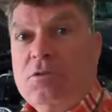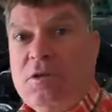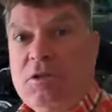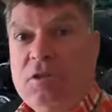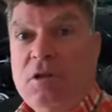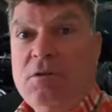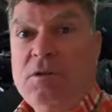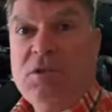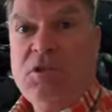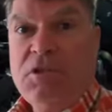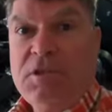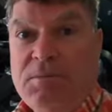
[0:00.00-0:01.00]
as you know,
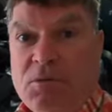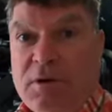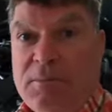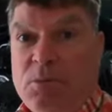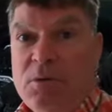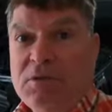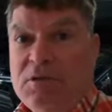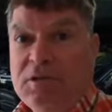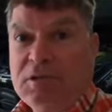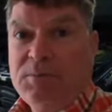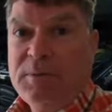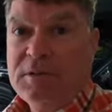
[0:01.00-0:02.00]
these Jeep
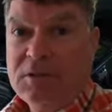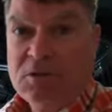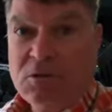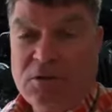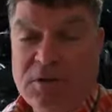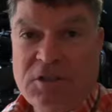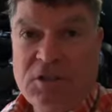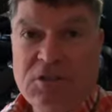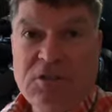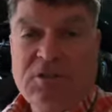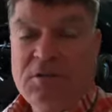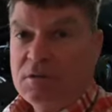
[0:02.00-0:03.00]
3.6 Pentastar
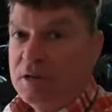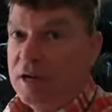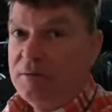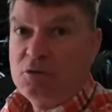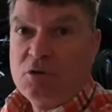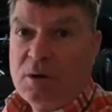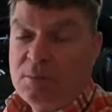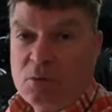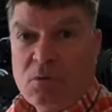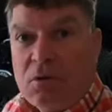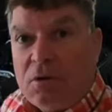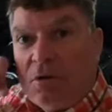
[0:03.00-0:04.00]
engines have
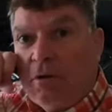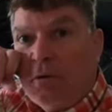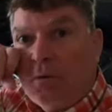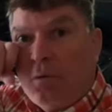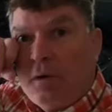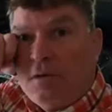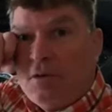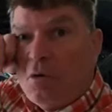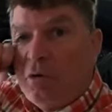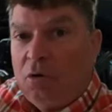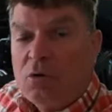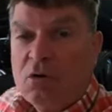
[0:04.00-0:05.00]
trouble with
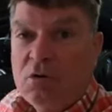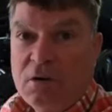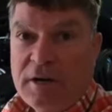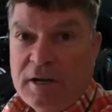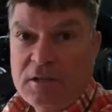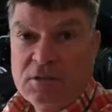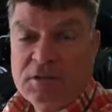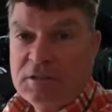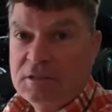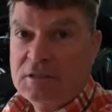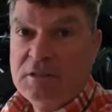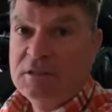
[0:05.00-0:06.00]
oil cooler housing.
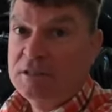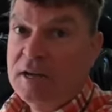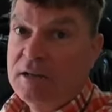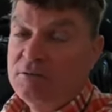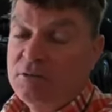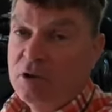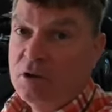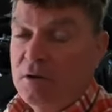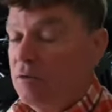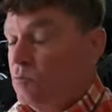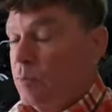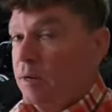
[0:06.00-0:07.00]
It's a design flaw.
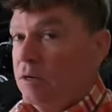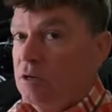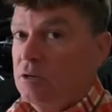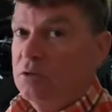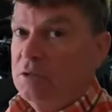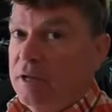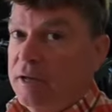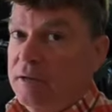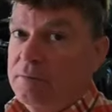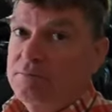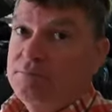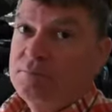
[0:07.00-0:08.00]
Everybody knows
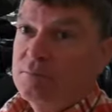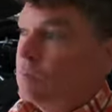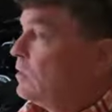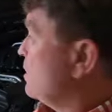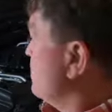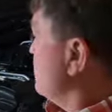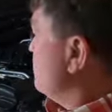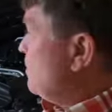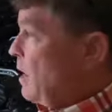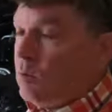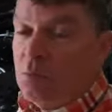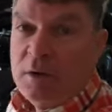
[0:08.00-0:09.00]
that.
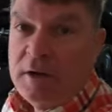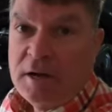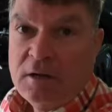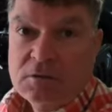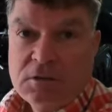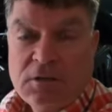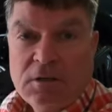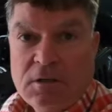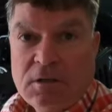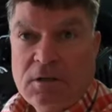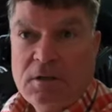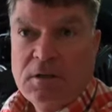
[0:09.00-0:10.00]
Mine went out
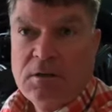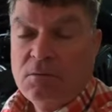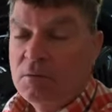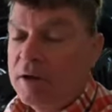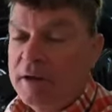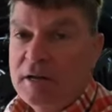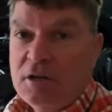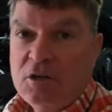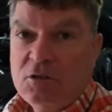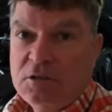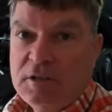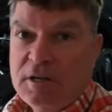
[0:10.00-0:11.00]
right at
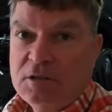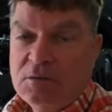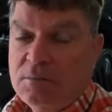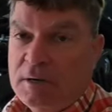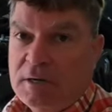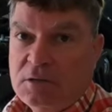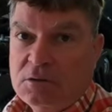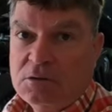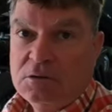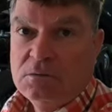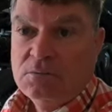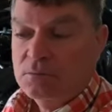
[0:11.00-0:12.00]
100,000
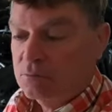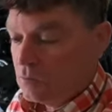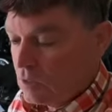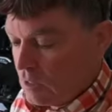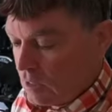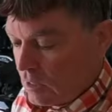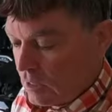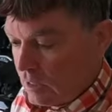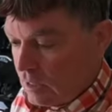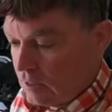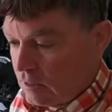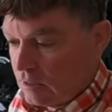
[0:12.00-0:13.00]
miles
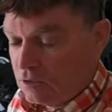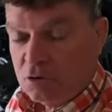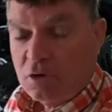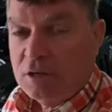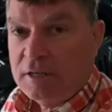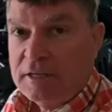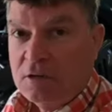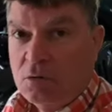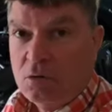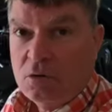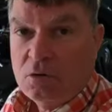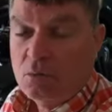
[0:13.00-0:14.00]
and started leaking
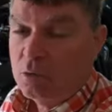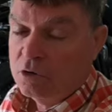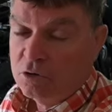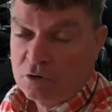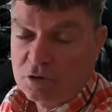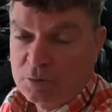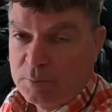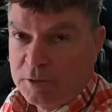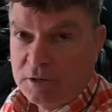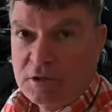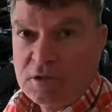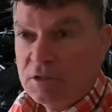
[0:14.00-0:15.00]
oil. And what you'll
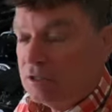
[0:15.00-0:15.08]
experience